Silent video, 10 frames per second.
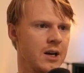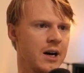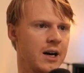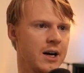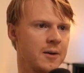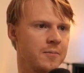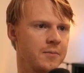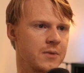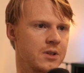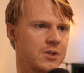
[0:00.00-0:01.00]

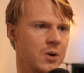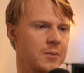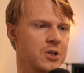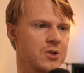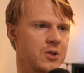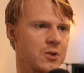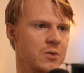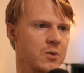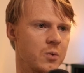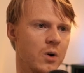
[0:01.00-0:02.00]
So on mission 2,
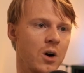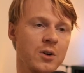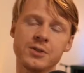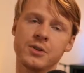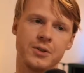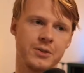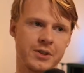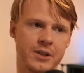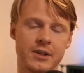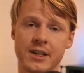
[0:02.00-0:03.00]
we're also
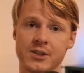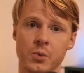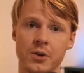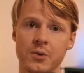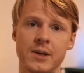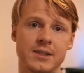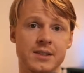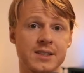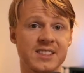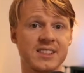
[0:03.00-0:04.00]
using it's worth the risk. It's
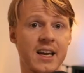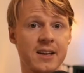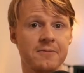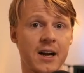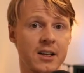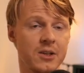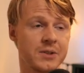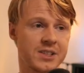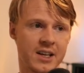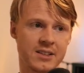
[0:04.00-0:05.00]
the same value a
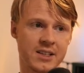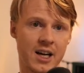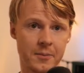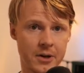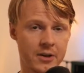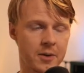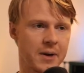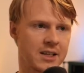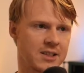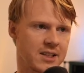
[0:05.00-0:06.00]
second time, and I'll get
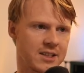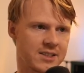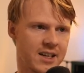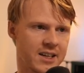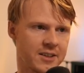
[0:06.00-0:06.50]
back to that in a second.